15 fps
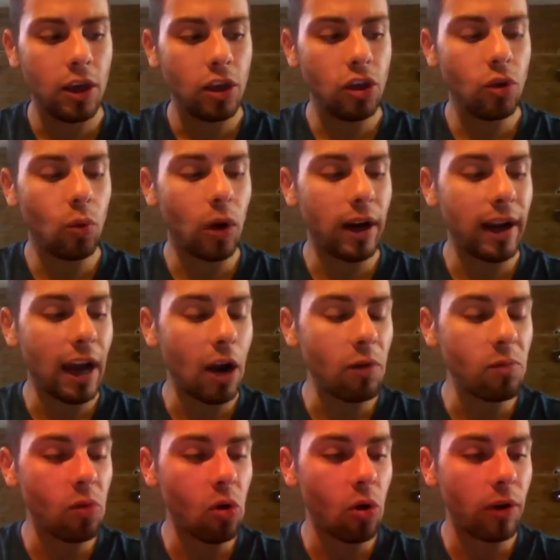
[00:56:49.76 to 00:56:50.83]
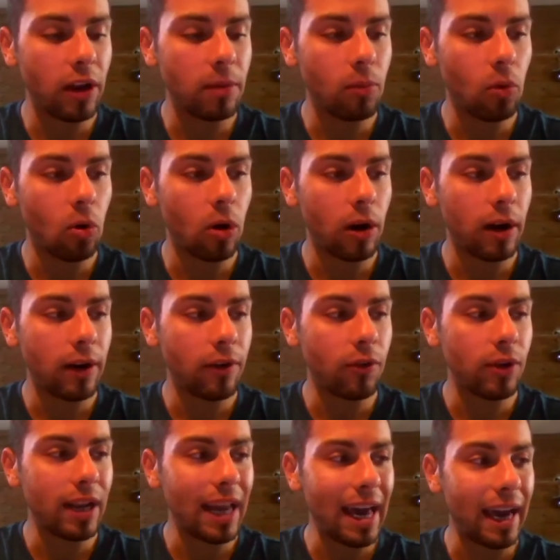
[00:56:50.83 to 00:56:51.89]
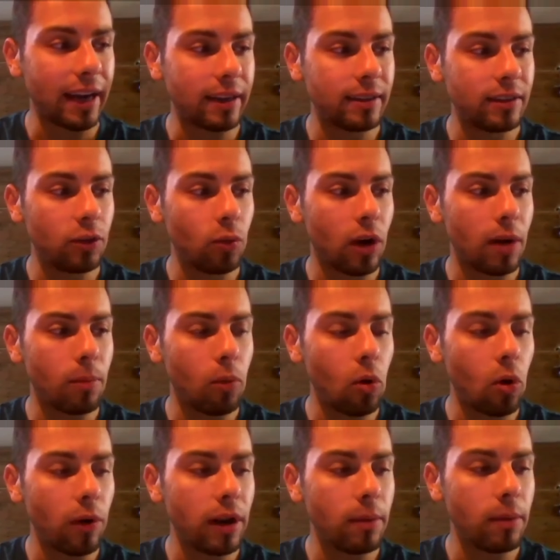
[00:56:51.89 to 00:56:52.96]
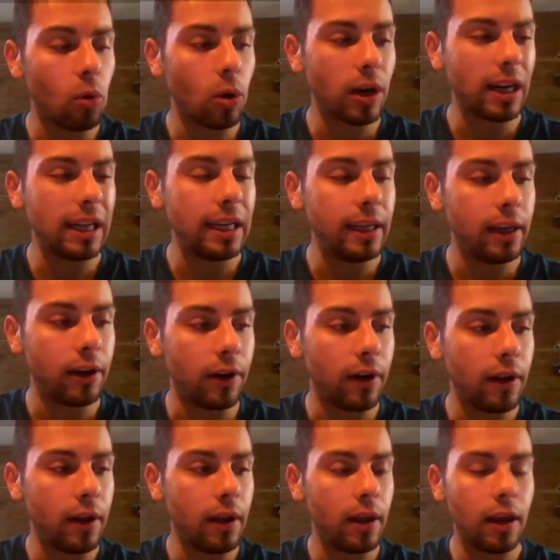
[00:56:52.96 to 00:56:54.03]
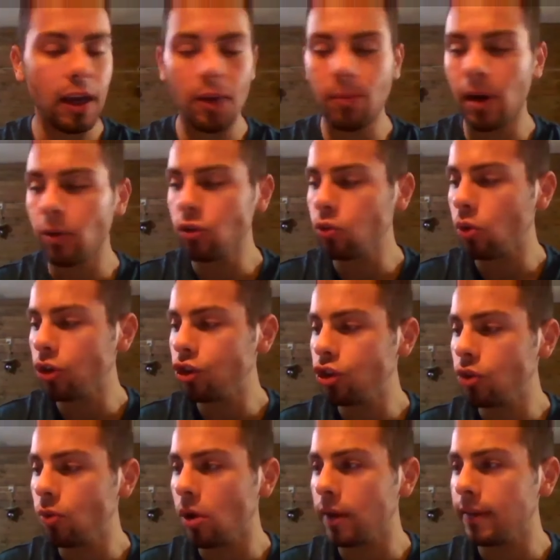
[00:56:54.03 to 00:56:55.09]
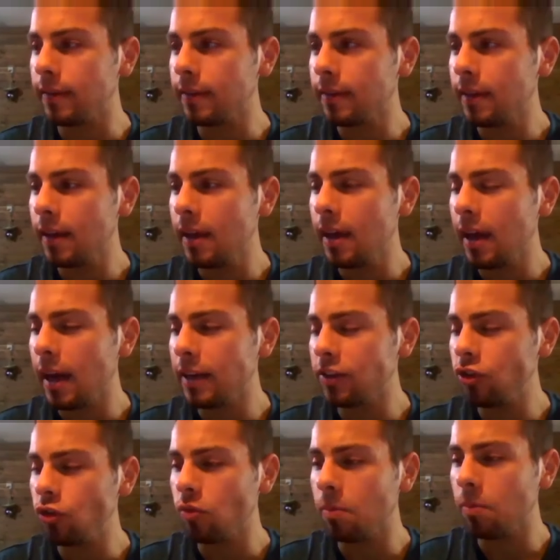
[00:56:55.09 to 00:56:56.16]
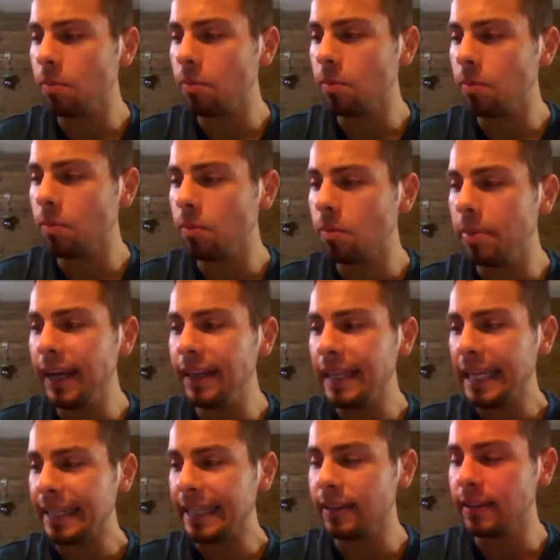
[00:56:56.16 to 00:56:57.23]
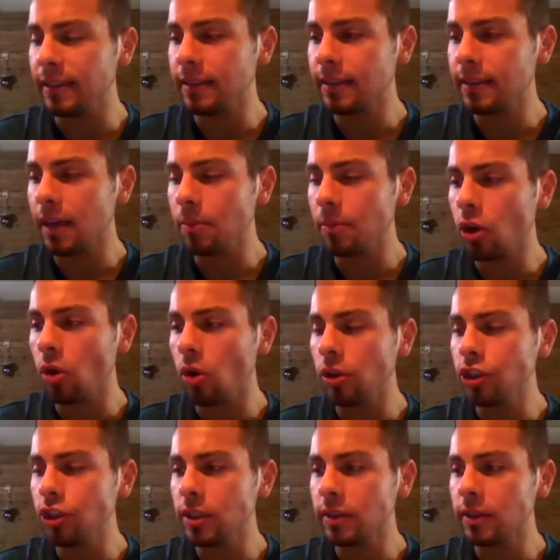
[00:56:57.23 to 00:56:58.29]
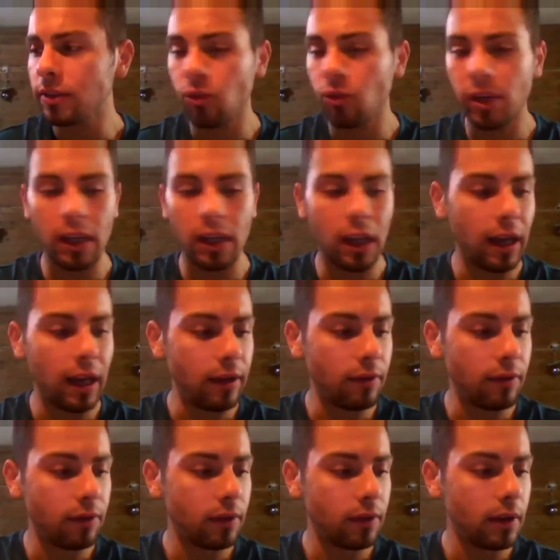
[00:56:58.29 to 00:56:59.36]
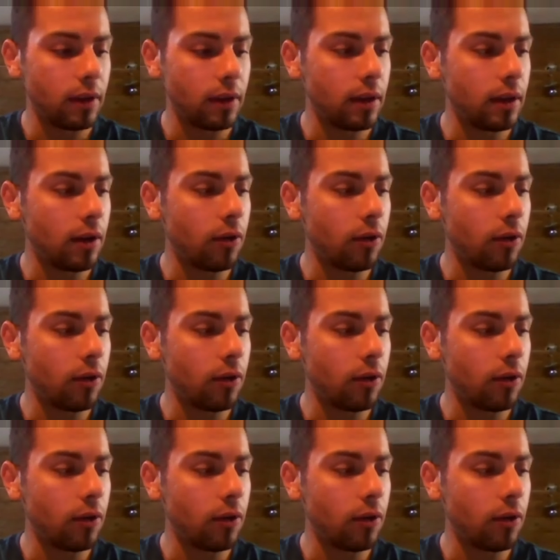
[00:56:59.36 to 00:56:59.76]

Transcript: You are now more and more relaxed. You are more and more clear about what you want as you're bathing in this subconscious real life, real